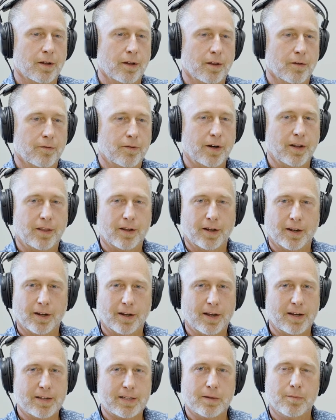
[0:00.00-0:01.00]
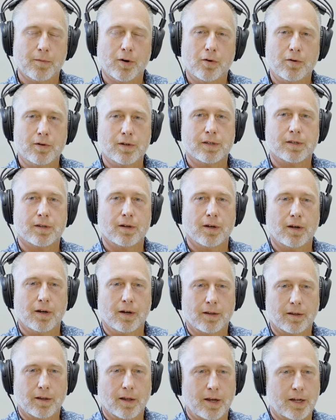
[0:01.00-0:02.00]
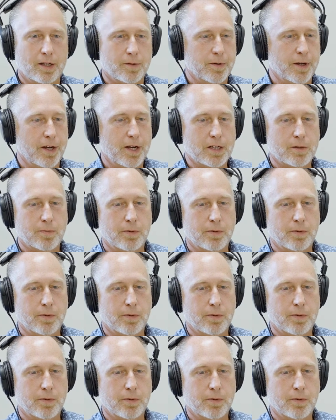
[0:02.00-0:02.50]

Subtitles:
the funny thing in KCMO is HPA's